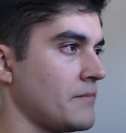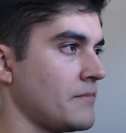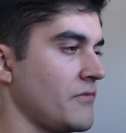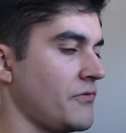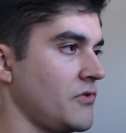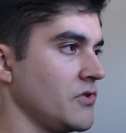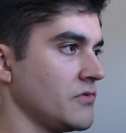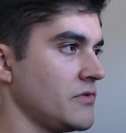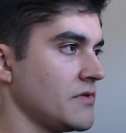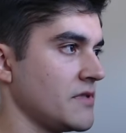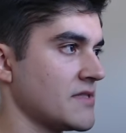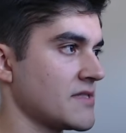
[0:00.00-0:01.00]
field
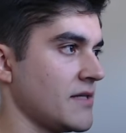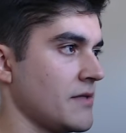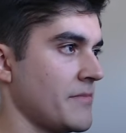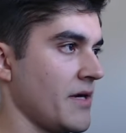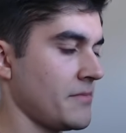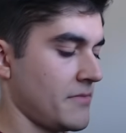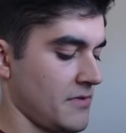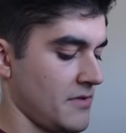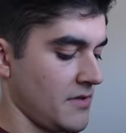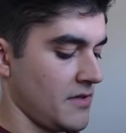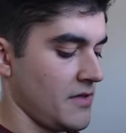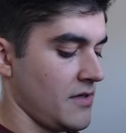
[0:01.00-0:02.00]
inside the map
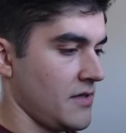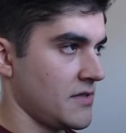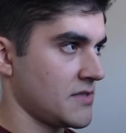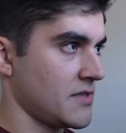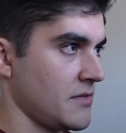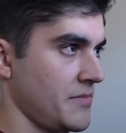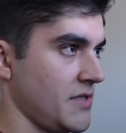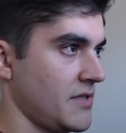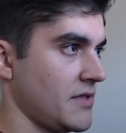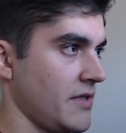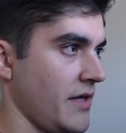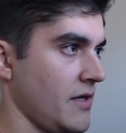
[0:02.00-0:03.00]
is going to be
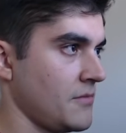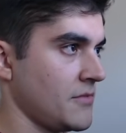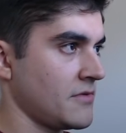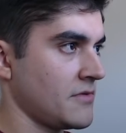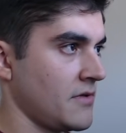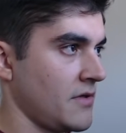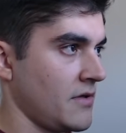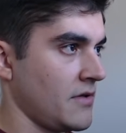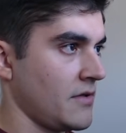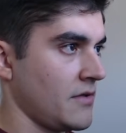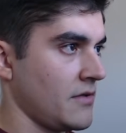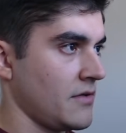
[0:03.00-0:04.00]
the name
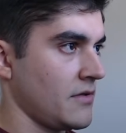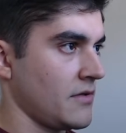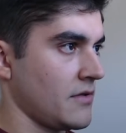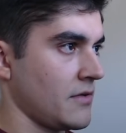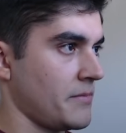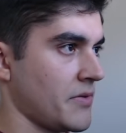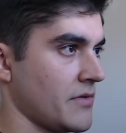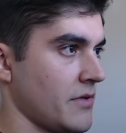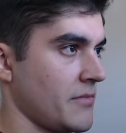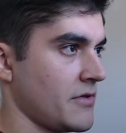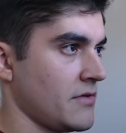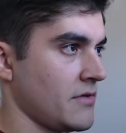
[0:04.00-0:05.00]

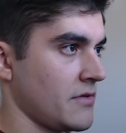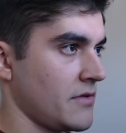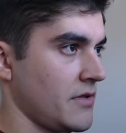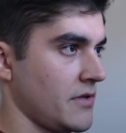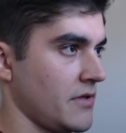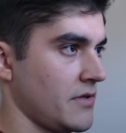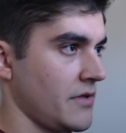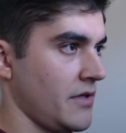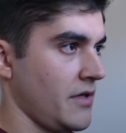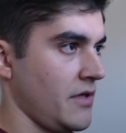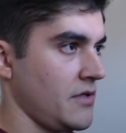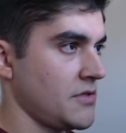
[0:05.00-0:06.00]
parameter, and then the
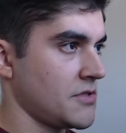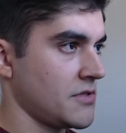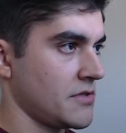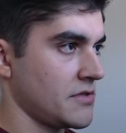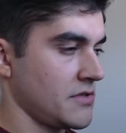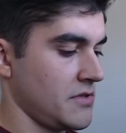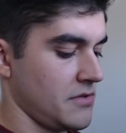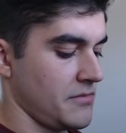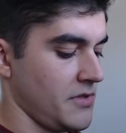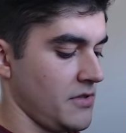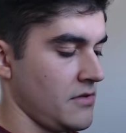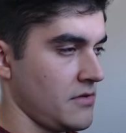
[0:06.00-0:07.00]
age is going to
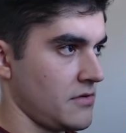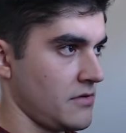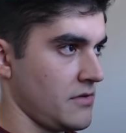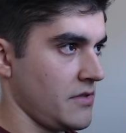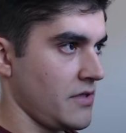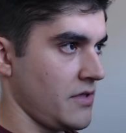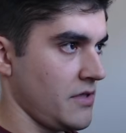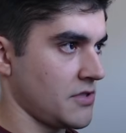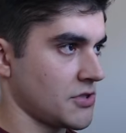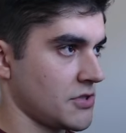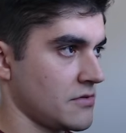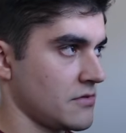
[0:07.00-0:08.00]
be the
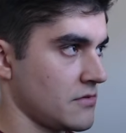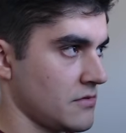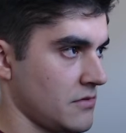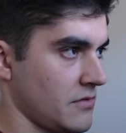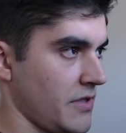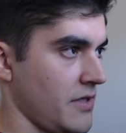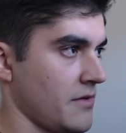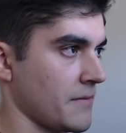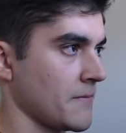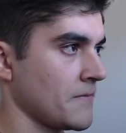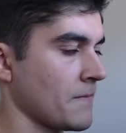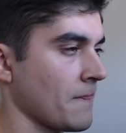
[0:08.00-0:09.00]
age. Okay.
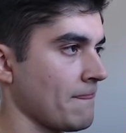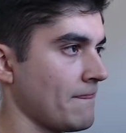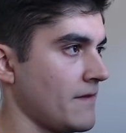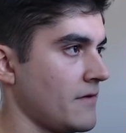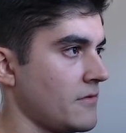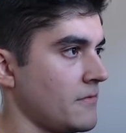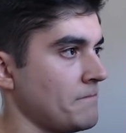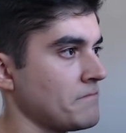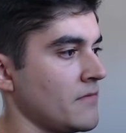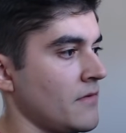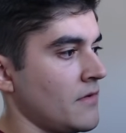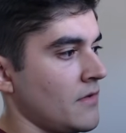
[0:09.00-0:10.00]
Now,
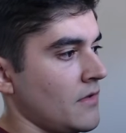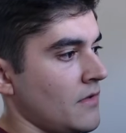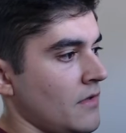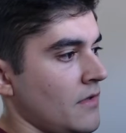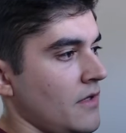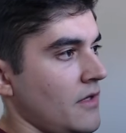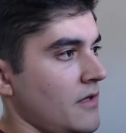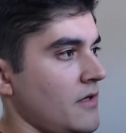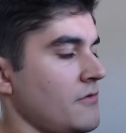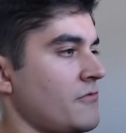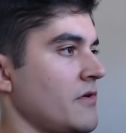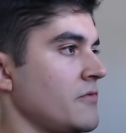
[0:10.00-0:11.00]

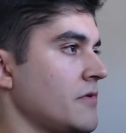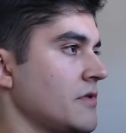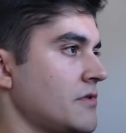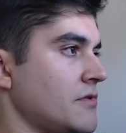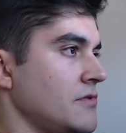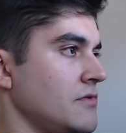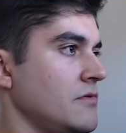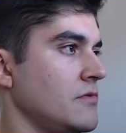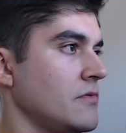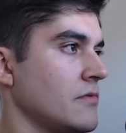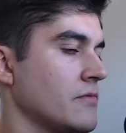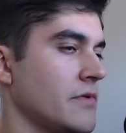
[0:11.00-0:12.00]
if I want
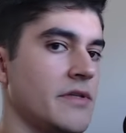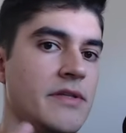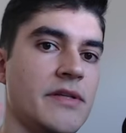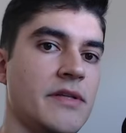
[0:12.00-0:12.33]
to run the